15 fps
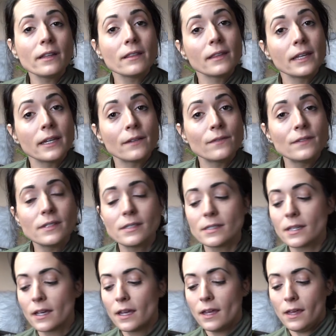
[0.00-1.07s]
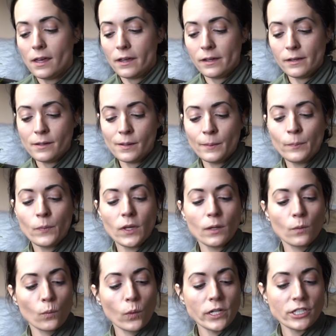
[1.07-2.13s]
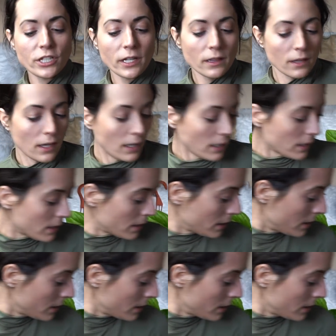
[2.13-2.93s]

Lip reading: it lives. Wish it luck.